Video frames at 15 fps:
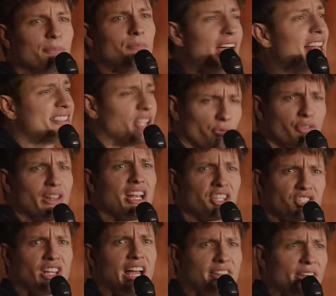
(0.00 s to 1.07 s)
a
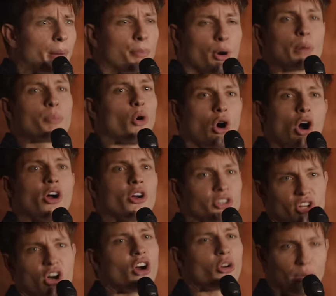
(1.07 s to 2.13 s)
fleshlight, not a purple
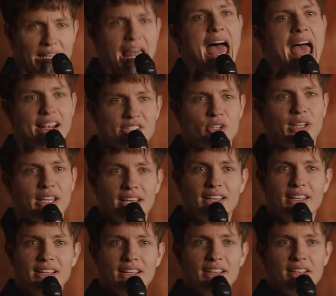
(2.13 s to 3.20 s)
heart, dog. Relax, okay?
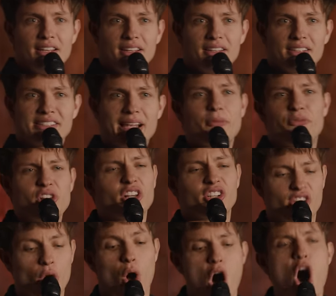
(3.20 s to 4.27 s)
Stop feeling
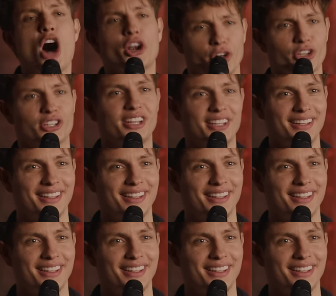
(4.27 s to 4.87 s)
so honored.